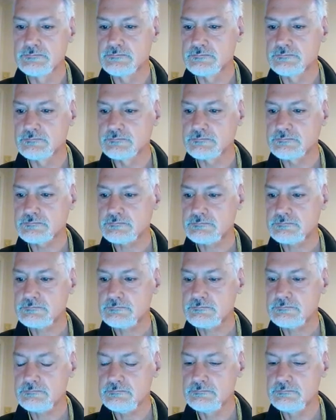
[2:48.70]

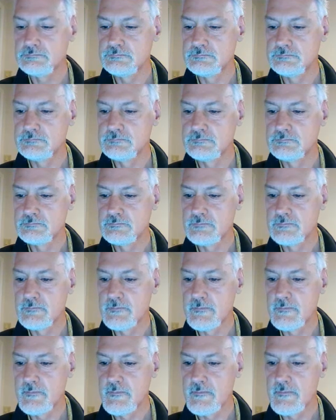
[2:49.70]

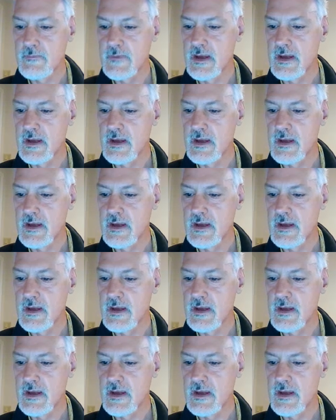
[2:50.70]
No one is speaking in this clip.